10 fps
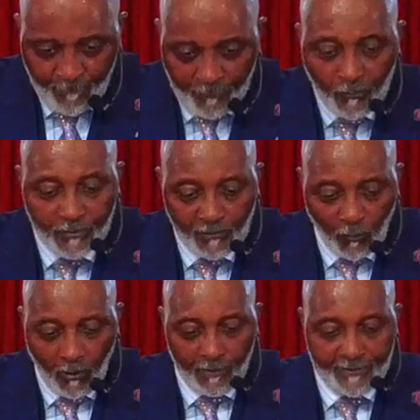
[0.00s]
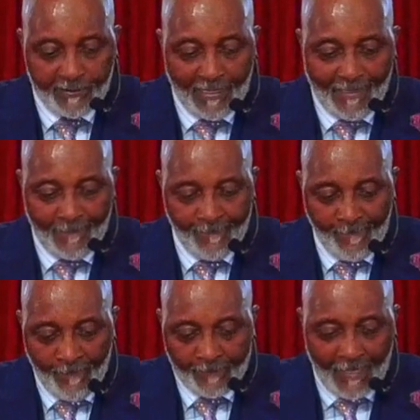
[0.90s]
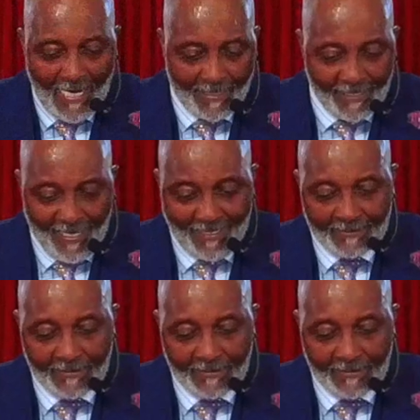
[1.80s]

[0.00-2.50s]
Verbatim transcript: you'll spoil the child. God has